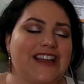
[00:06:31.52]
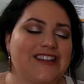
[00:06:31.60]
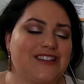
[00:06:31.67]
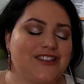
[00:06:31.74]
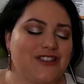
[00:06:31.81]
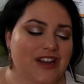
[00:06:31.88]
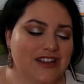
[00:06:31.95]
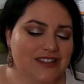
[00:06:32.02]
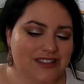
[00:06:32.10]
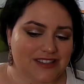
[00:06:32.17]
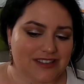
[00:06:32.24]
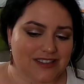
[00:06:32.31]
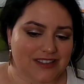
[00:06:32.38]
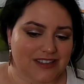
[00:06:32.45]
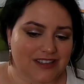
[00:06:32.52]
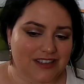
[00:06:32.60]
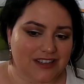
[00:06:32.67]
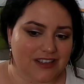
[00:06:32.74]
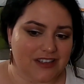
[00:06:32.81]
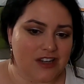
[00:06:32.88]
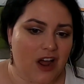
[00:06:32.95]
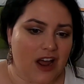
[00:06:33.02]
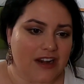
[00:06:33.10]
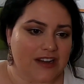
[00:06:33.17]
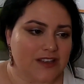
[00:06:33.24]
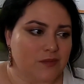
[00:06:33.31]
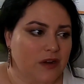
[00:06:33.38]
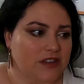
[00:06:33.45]
it's just not
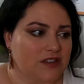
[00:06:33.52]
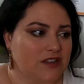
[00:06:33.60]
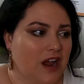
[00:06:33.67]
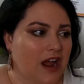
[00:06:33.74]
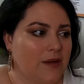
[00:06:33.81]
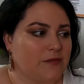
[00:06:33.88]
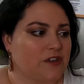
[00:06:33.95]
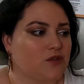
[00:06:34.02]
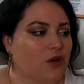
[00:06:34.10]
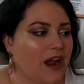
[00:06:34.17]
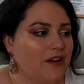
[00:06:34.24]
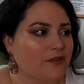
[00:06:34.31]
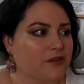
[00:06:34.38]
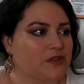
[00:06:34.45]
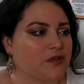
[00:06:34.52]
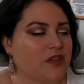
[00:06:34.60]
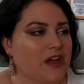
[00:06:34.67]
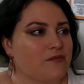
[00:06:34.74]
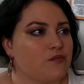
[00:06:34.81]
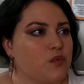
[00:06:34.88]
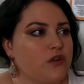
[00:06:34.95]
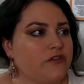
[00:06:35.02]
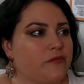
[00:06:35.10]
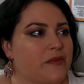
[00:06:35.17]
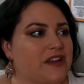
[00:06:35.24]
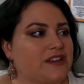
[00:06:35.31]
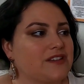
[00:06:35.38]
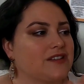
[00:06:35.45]
as much time to travel, so that
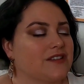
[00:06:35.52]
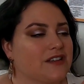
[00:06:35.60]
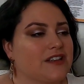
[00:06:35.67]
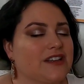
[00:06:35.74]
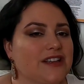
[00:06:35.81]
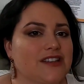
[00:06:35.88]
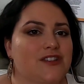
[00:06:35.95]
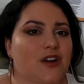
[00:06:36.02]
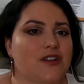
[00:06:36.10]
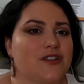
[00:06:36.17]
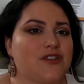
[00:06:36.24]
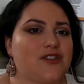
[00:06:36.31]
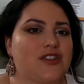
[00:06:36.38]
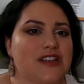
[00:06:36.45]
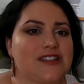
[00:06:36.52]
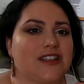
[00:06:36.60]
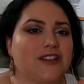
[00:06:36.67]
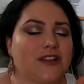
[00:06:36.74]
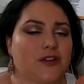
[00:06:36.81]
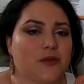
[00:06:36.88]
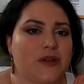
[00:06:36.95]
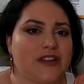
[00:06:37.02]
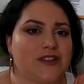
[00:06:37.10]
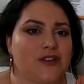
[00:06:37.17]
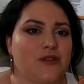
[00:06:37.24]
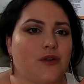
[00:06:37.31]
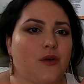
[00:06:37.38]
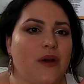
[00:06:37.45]
movement starts just a little bit
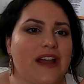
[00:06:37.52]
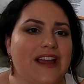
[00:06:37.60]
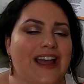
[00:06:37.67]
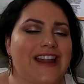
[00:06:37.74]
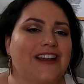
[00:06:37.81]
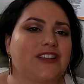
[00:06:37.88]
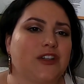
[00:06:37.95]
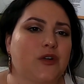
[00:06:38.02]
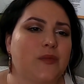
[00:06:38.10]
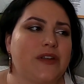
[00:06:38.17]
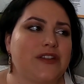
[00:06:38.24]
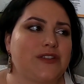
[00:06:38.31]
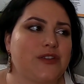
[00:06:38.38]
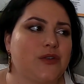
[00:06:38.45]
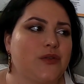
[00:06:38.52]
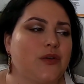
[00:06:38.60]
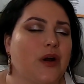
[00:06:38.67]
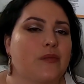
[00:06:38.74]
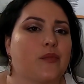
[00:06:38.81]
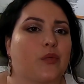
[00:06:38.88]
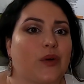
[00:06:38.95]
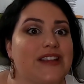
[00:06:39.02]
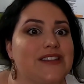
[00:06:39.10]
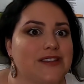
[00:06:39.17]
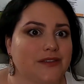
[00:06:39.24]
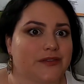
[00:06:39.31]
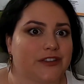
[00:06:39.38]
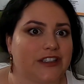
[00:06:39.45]
too quick and a little bit too
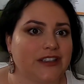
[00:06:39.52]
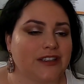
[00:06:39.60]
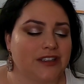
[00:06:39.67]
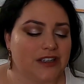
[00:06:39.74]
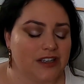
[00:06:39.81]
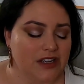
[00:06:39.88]
abrasively.